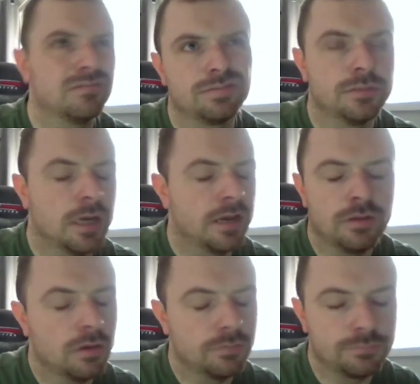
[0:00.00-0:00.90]
yeah,
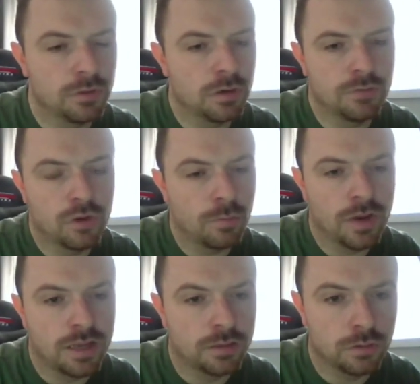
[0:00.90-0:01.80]
not off the top of my
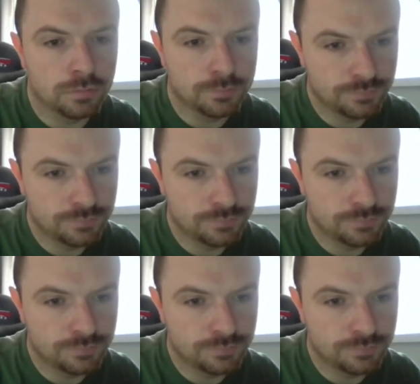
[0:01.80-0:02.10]
head, no.